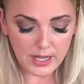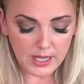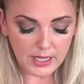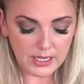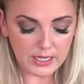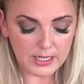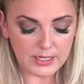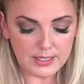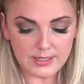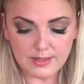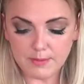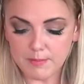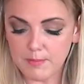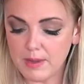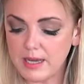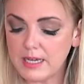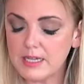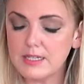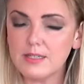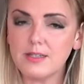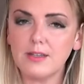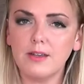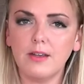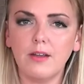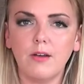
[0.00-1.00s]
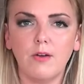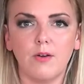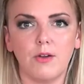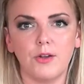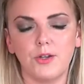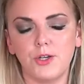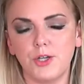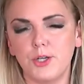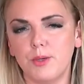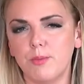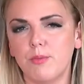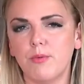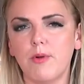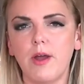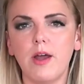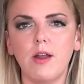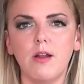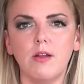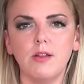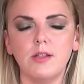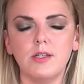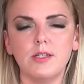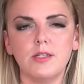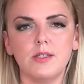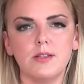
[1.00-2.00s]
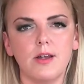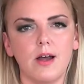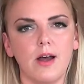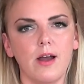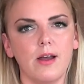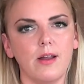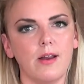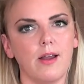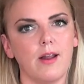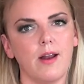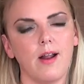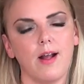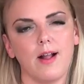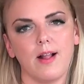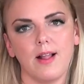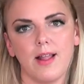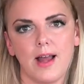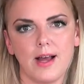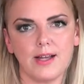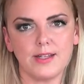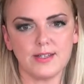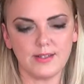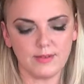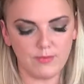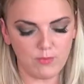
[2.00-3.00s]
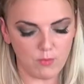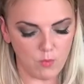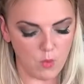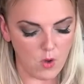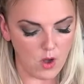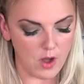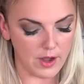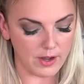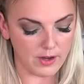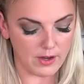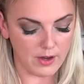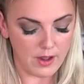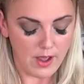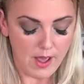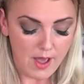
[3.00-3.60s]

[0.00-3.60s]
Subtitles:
It is amazing. Crunchy bread on the side and a glass of wine.